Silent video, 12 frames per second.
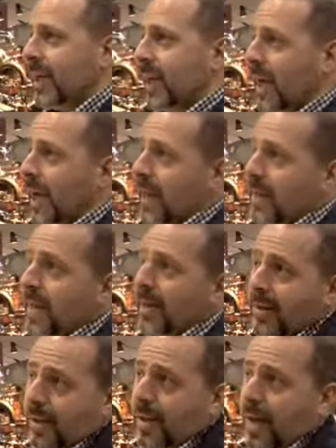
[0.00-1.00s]
And I
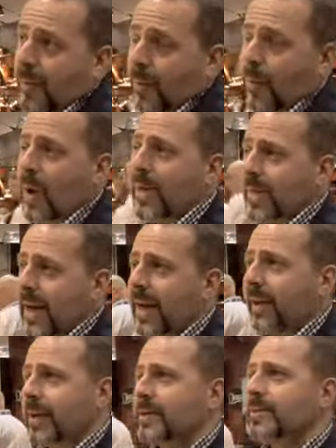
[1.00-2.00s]
look up what that
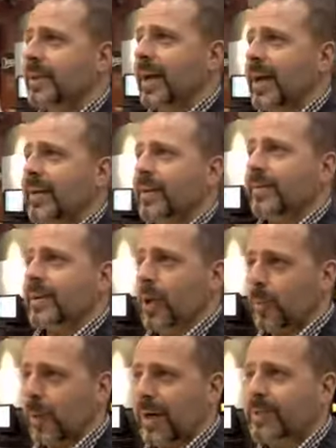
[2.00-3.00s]
is, and I
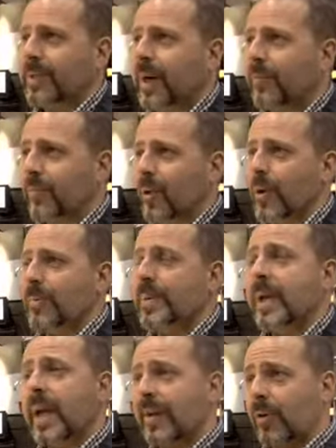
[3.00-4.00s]
go price it out for them,
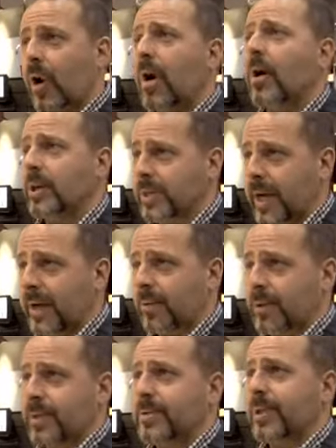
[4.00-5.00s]
and they have a heart attack
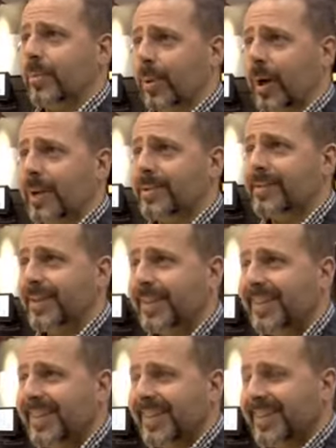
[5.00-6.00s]
when they see the
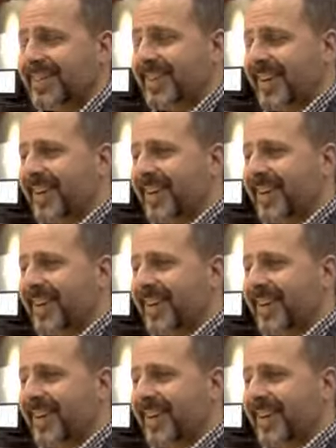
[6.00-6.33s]
price.